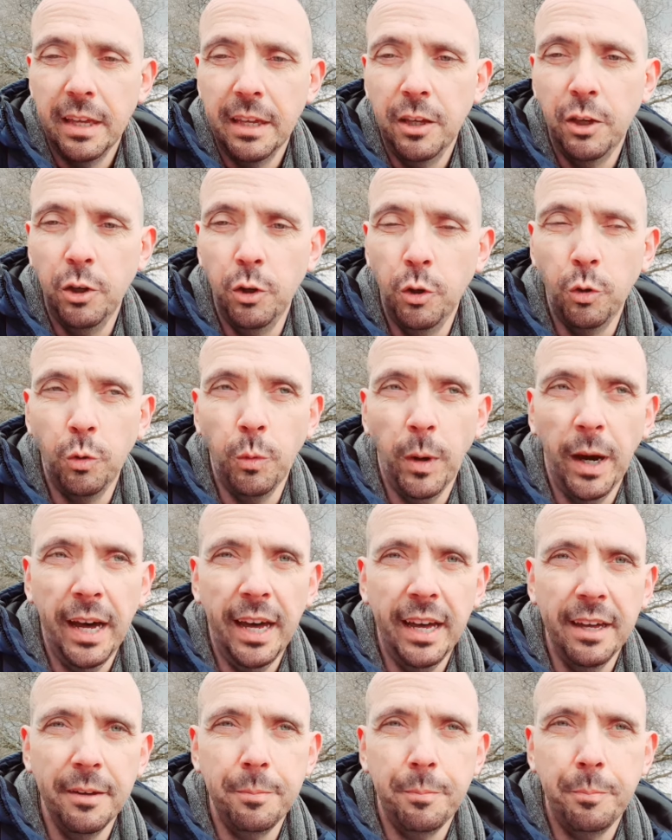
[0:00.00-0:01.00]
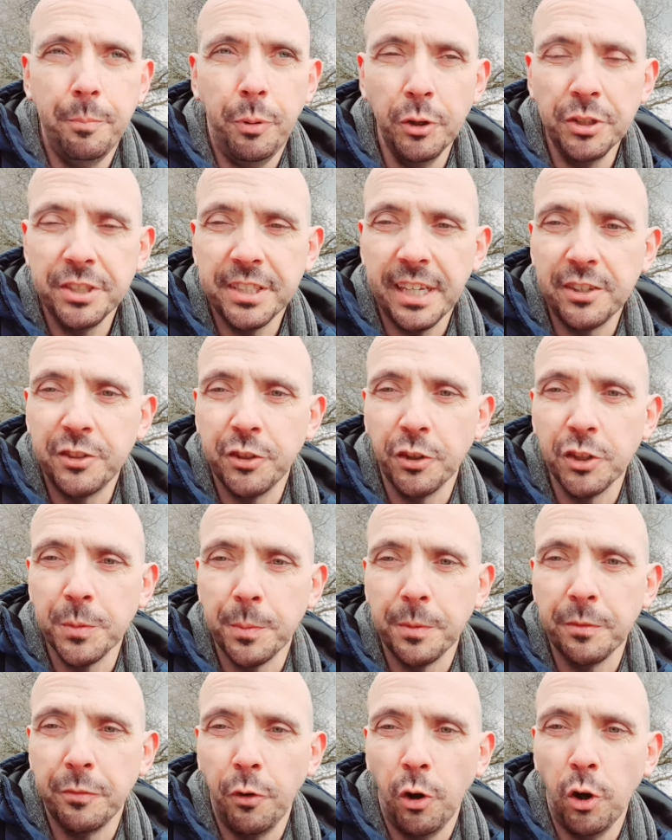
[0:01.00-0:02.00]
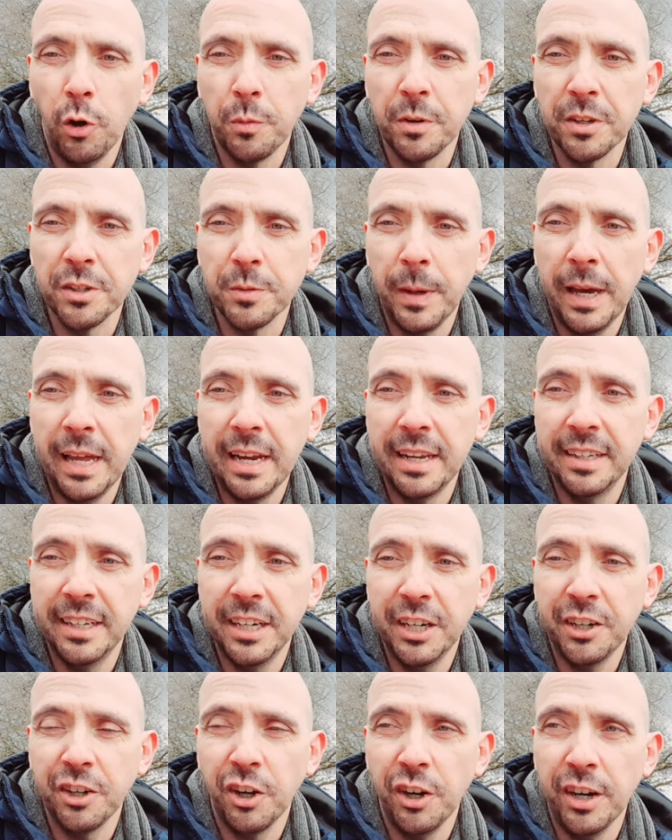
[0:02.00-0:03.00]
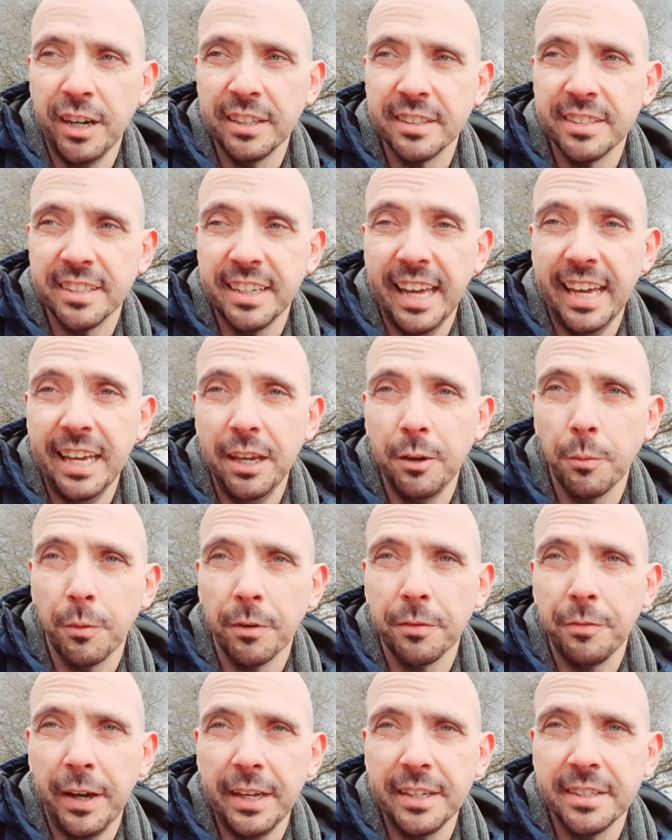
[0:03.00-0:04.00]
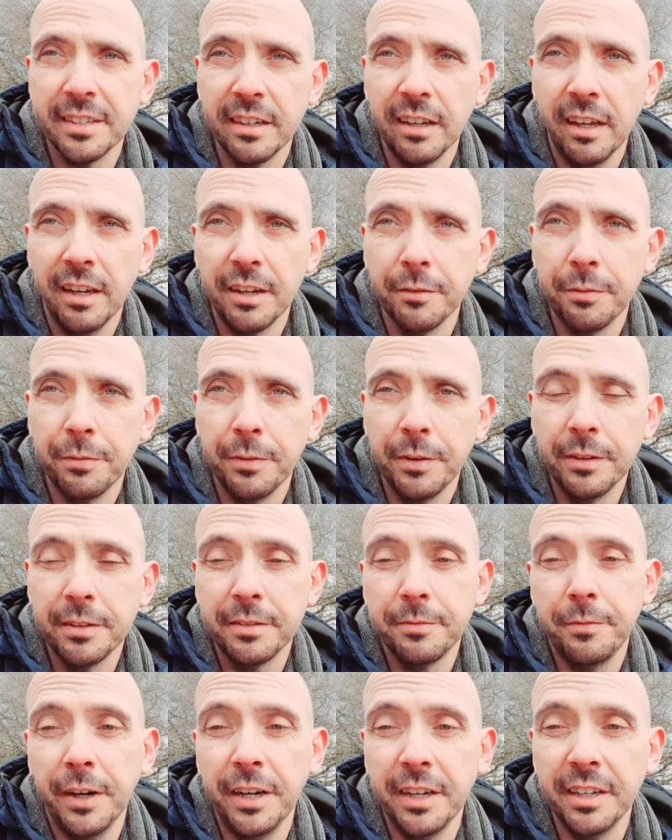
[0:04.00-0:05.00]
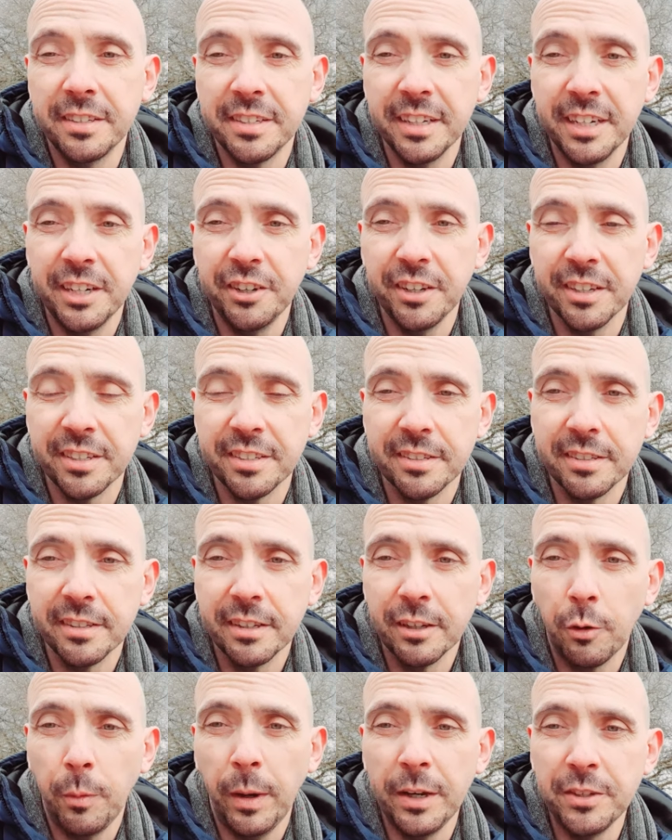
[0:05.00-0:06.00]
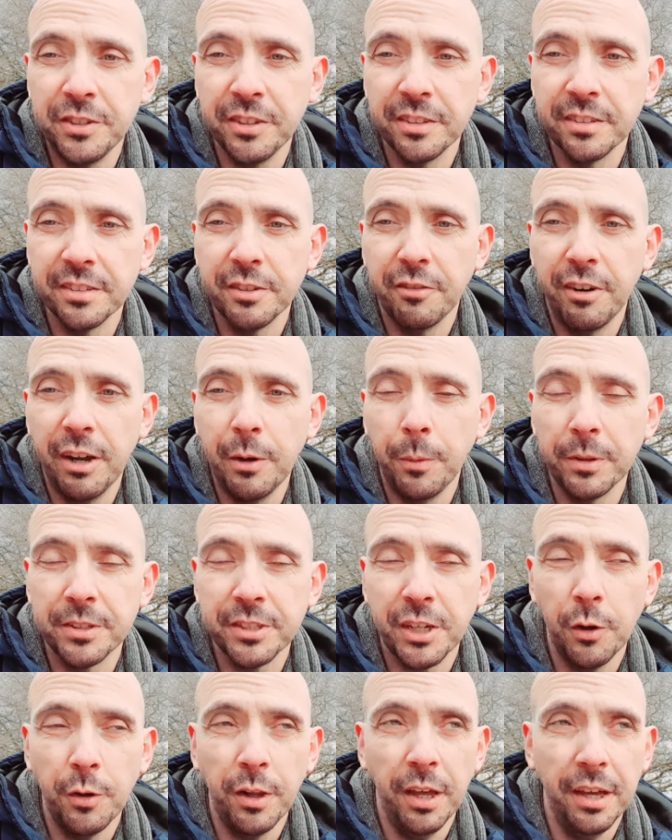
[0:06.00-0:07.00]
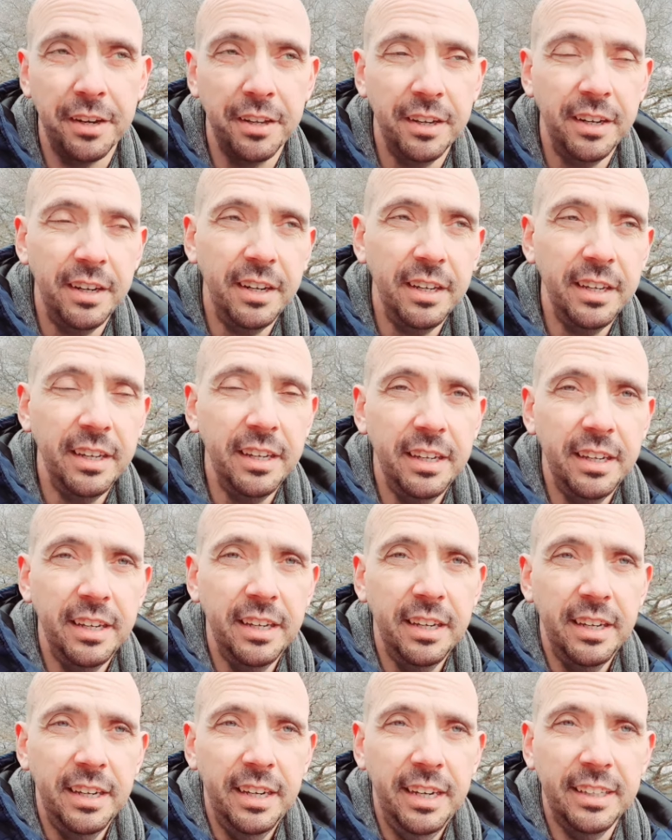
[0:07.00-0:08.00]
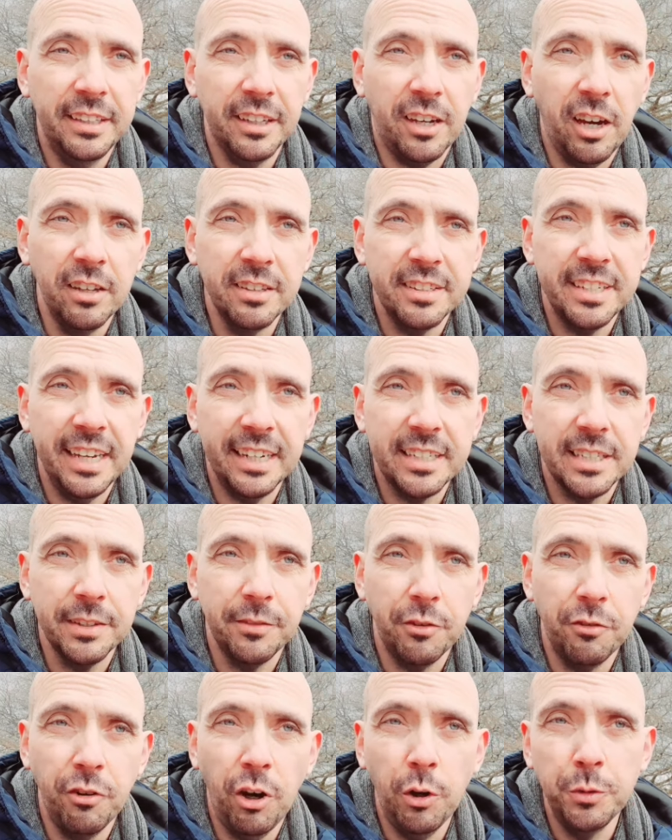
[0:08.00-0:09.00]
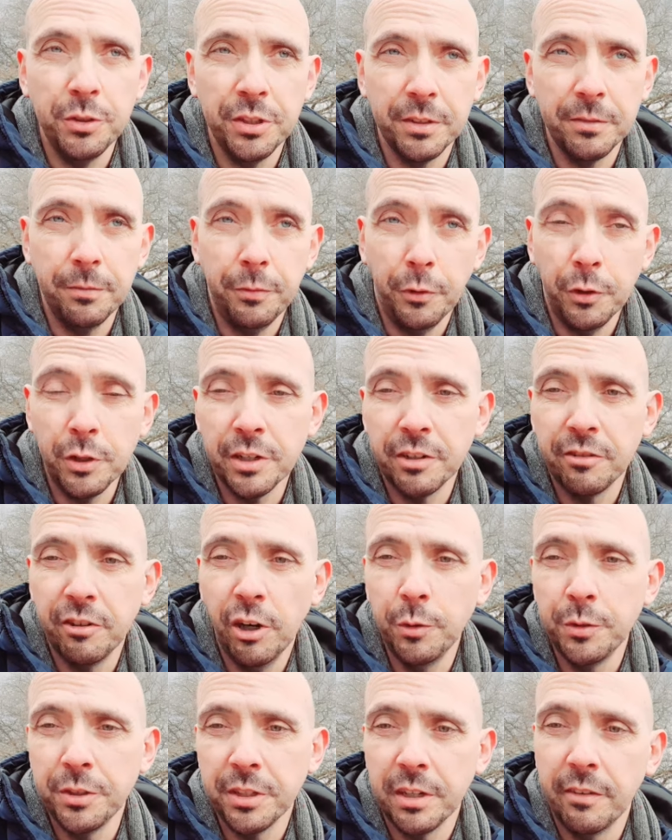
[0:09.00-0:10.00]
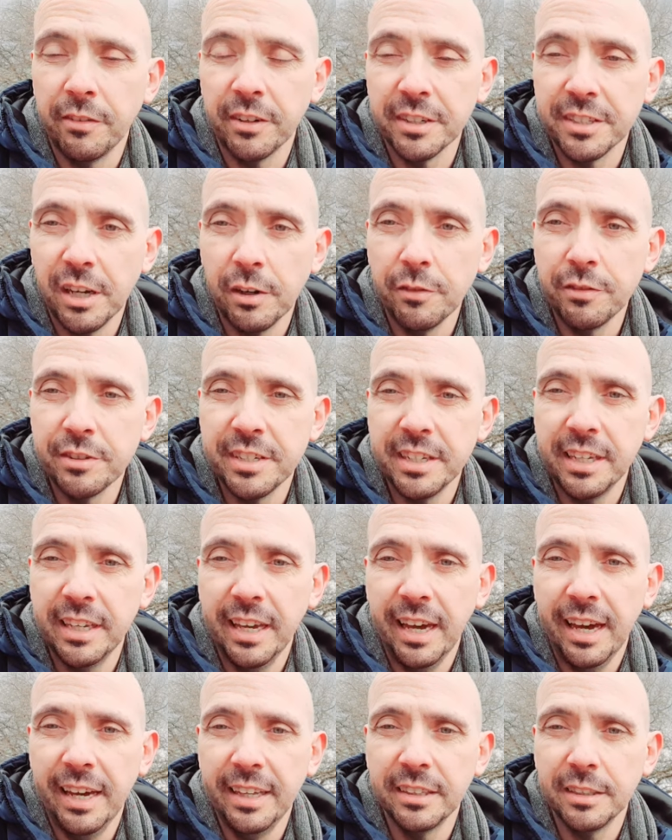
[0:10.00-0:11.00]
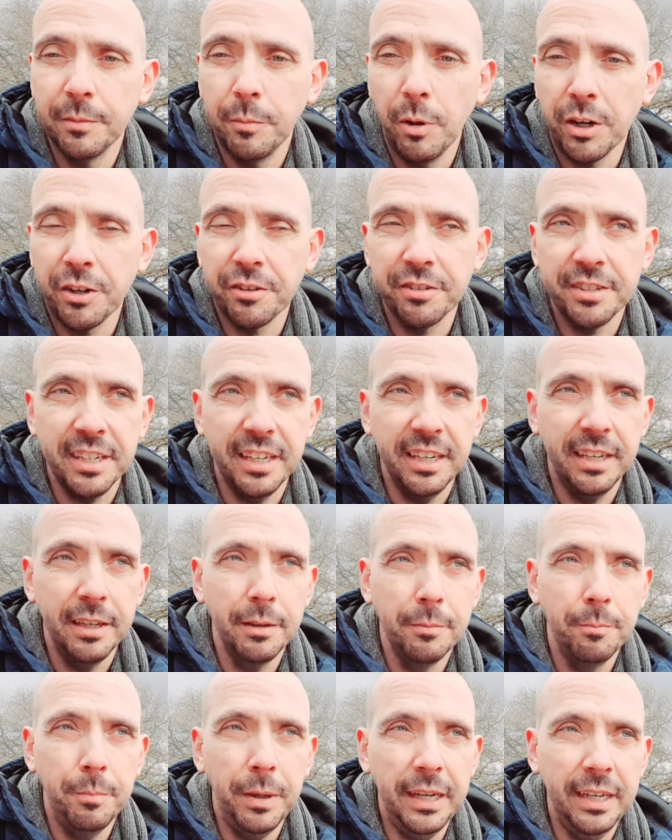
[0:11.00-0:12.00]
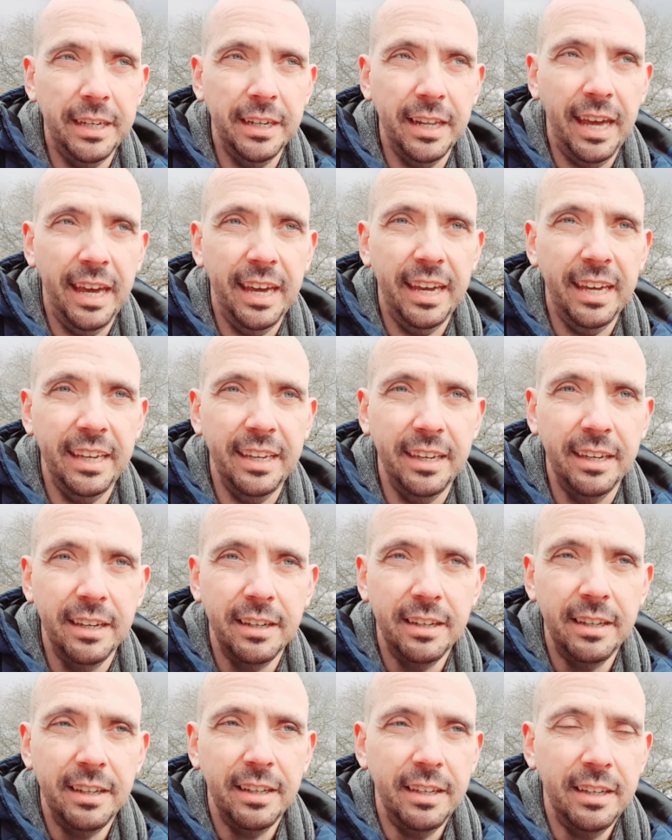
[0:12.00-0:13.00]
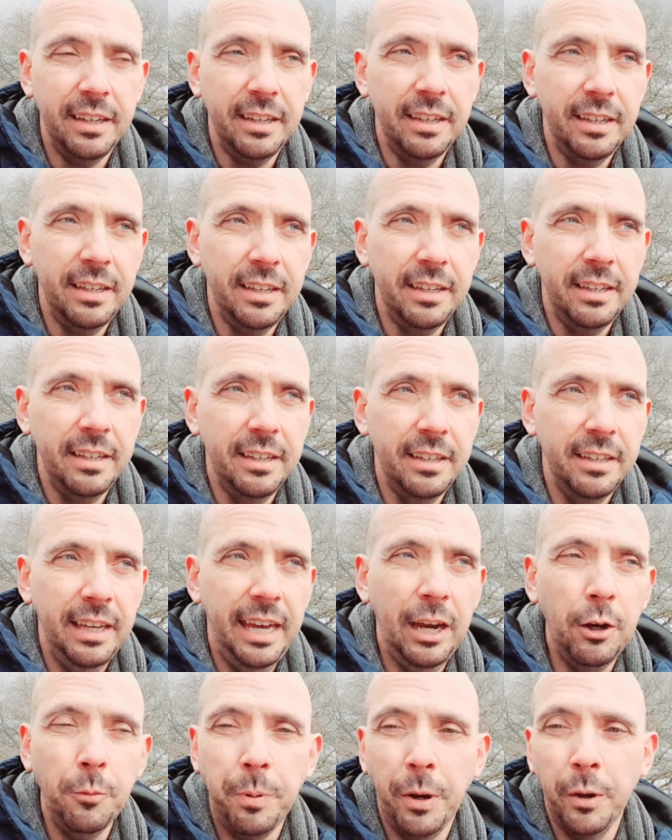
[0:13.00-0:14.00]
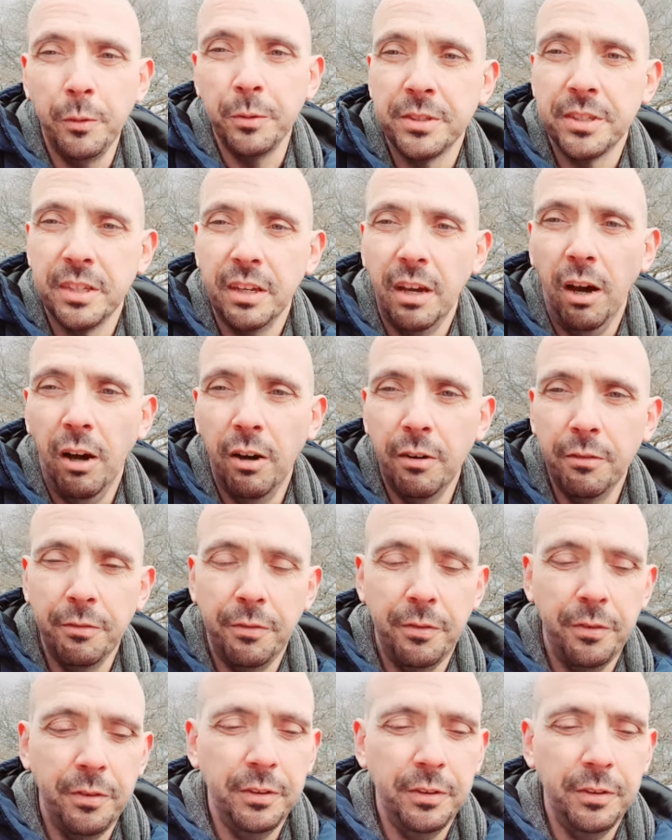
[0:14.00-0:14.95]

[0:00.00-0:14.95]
who pushed that judgment forward as well. And here in Ireland today, we're facing a lot of very serious questions around what's going on in the context of erosion, further erosion of our sovereignty and democracy being a outpost of